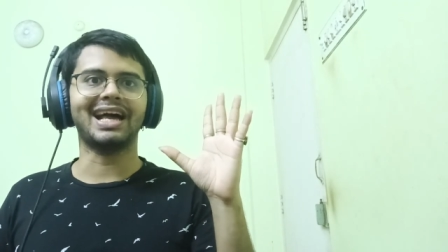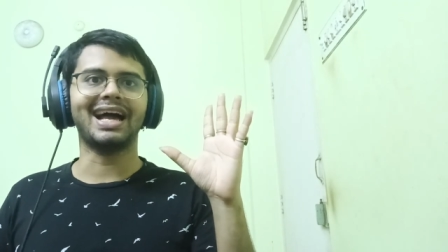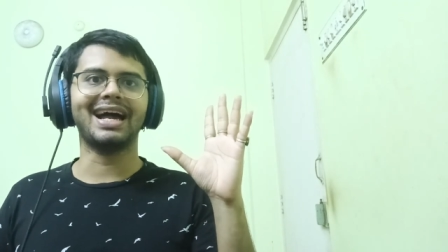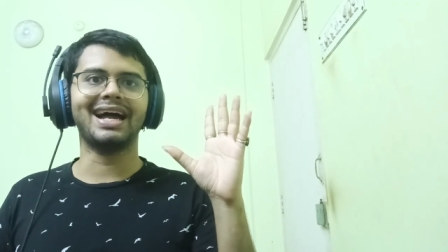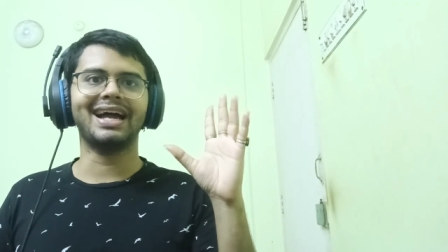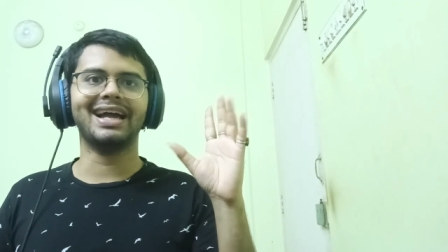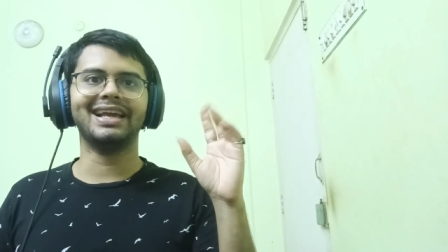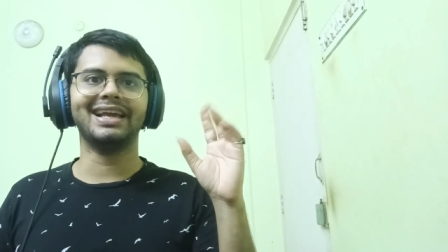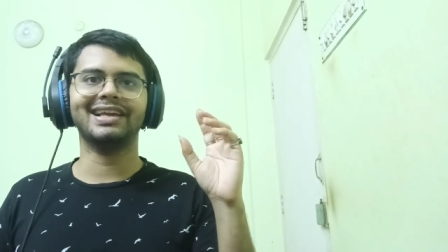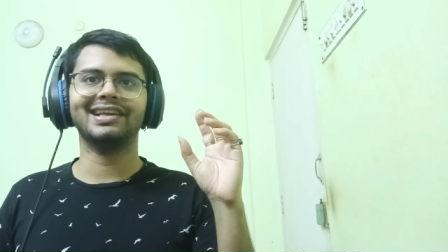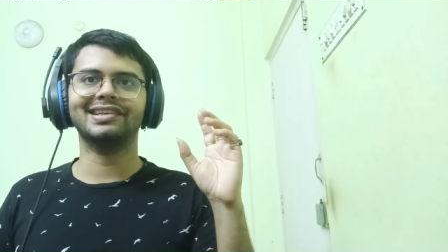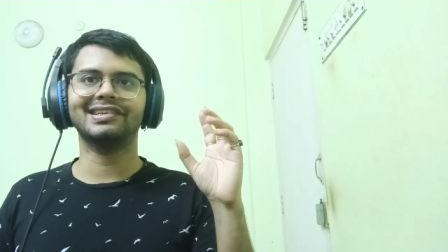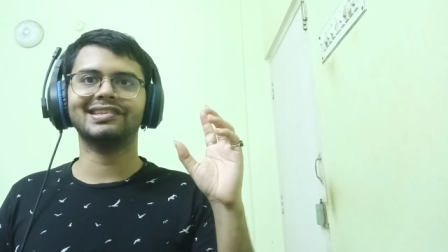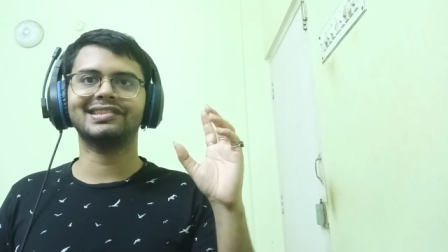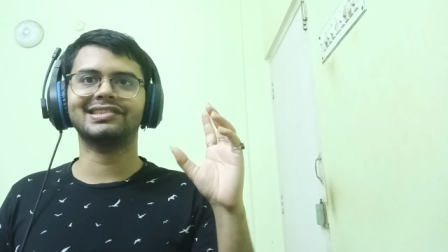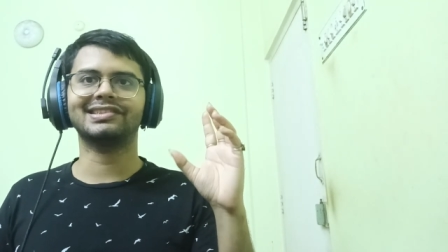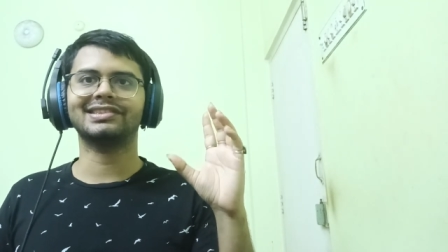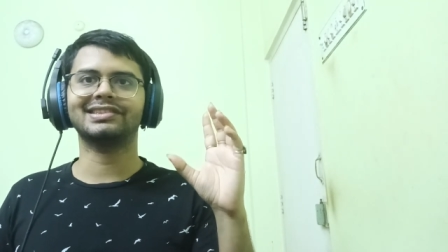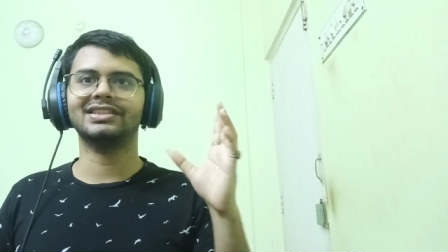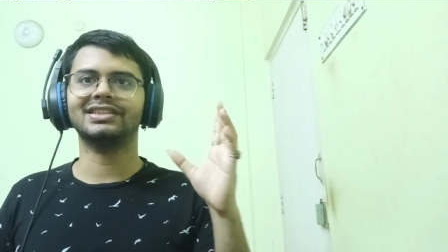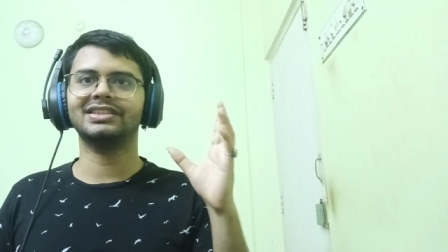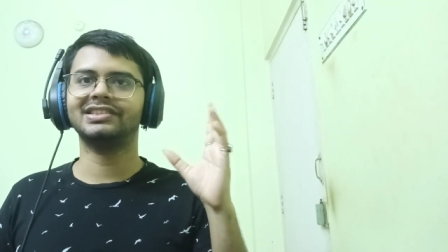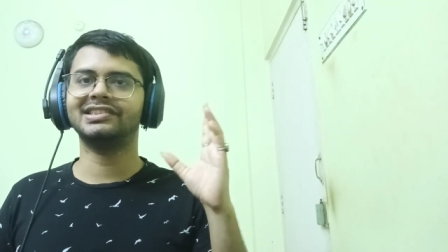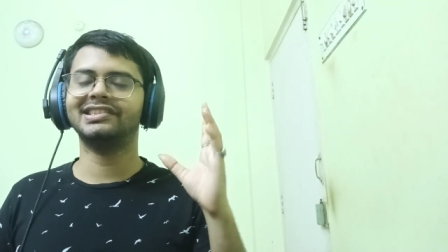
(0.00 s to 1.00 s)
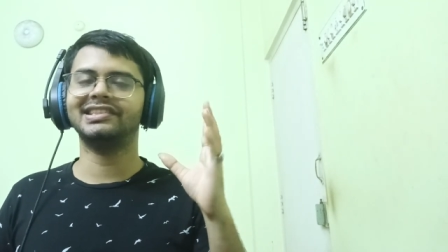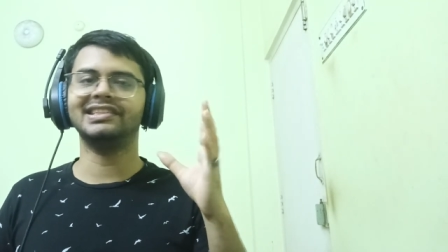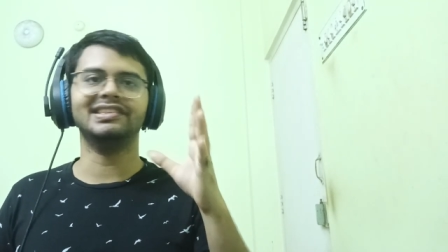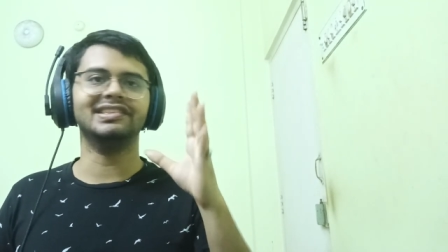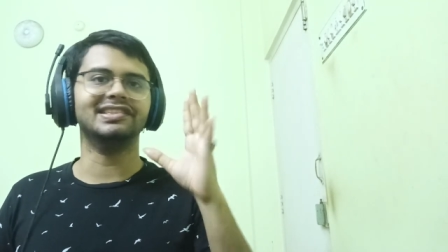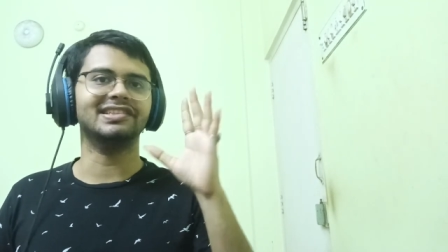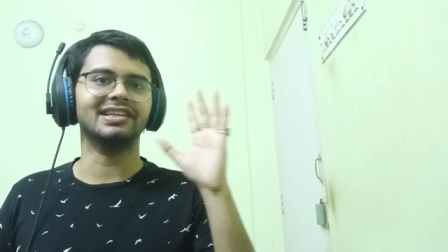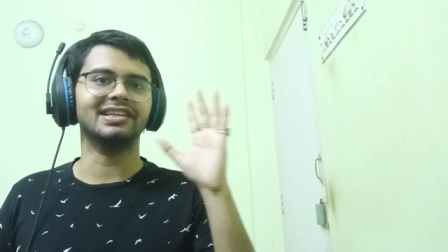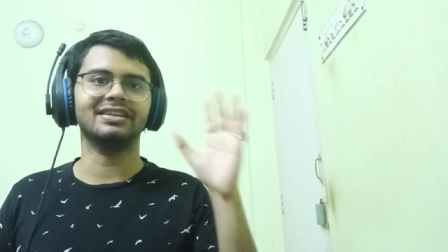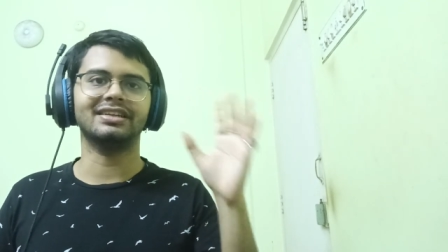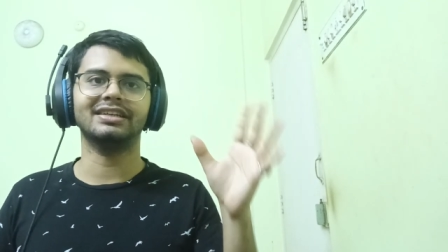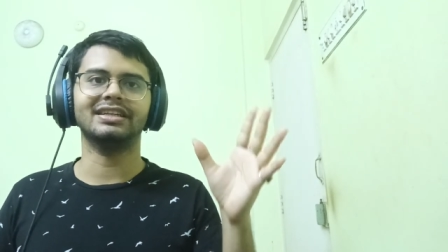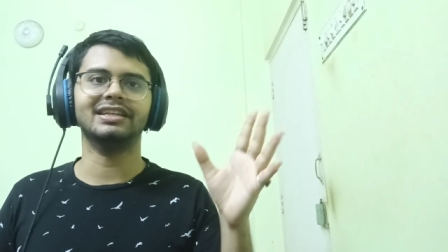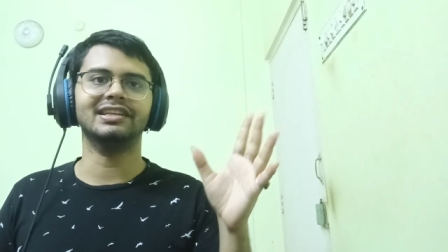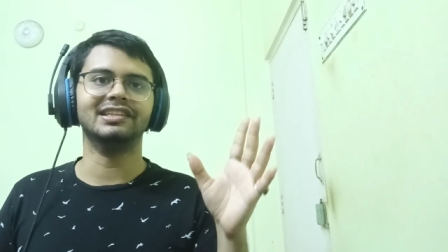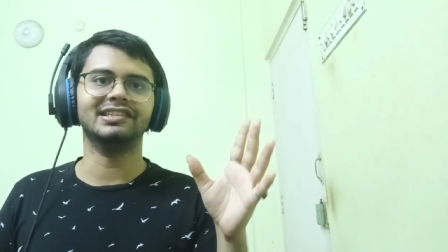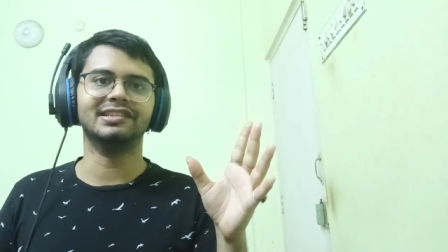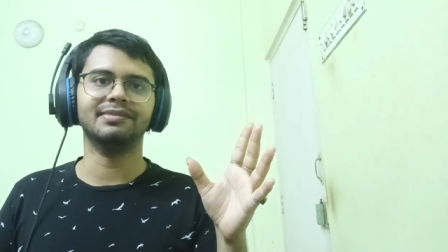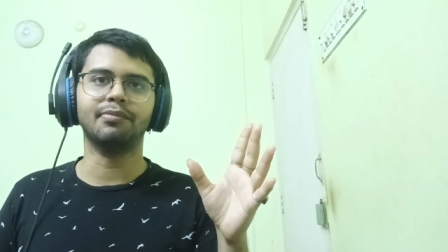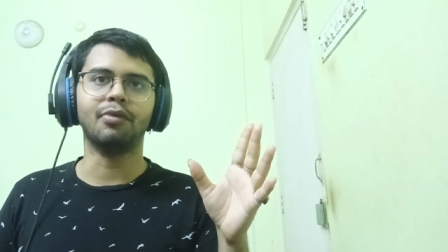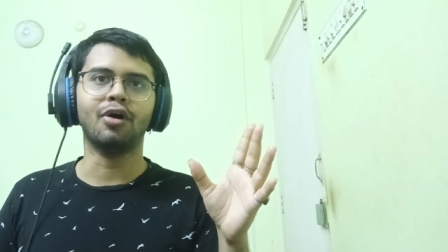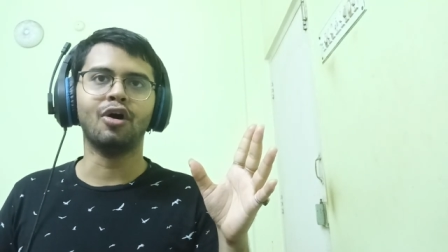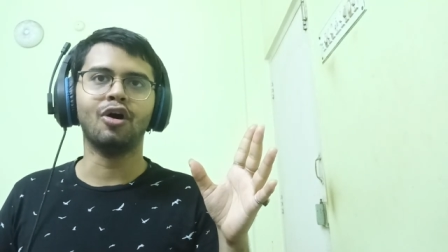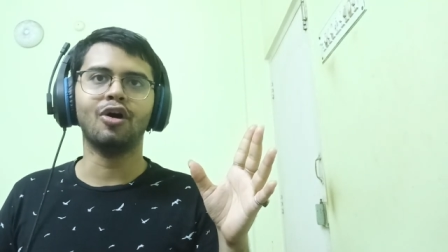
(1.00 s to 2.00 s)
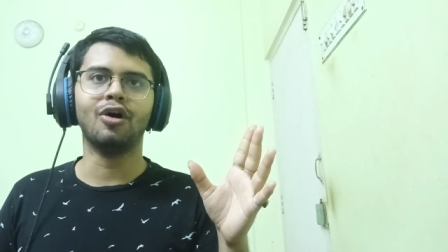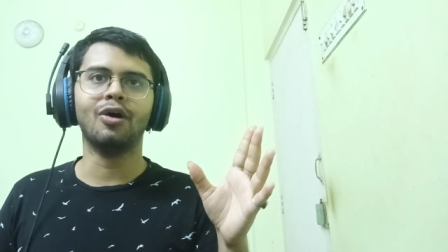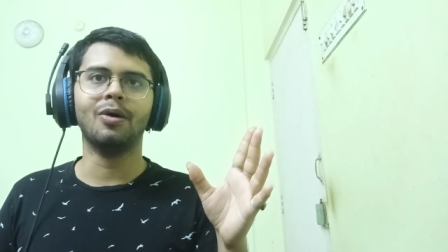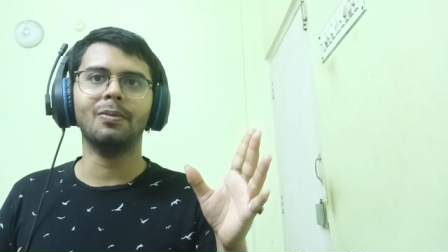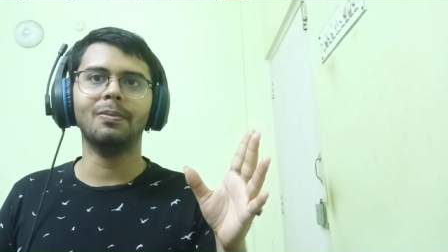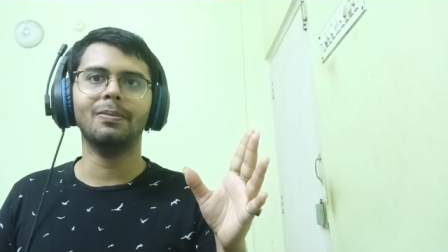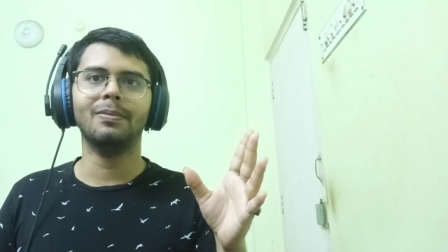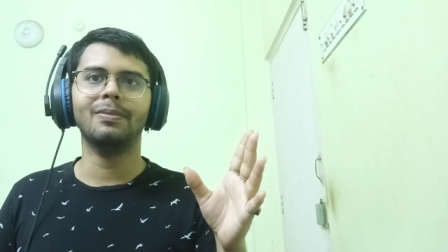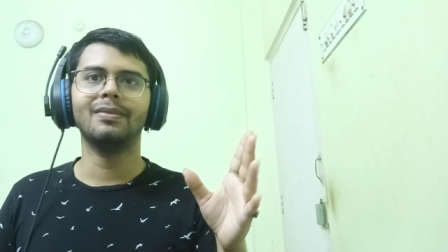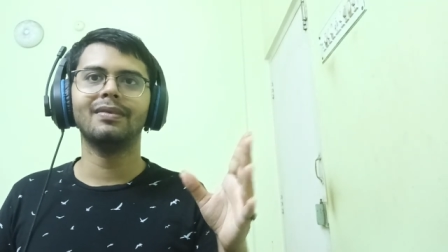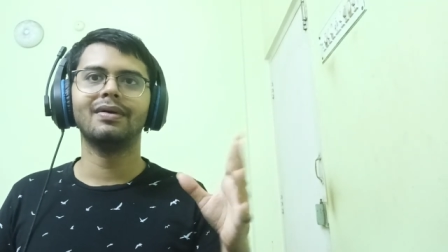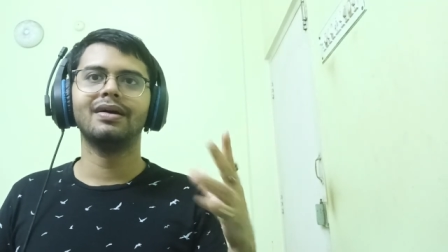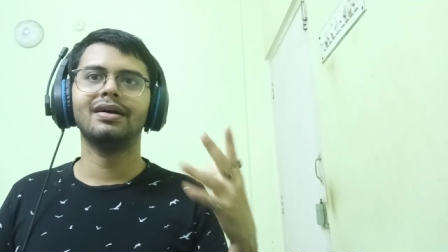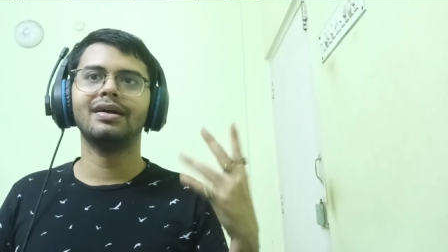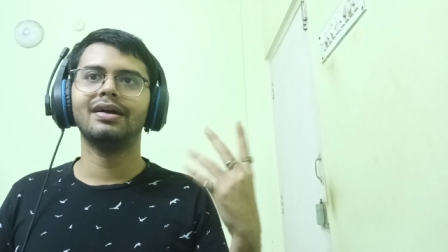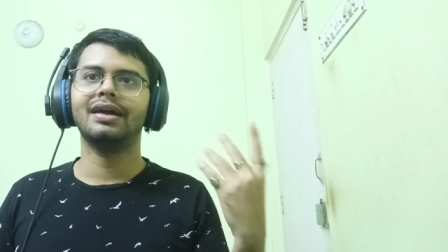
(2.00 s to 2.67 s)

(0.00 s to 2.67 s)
eyes sees his mom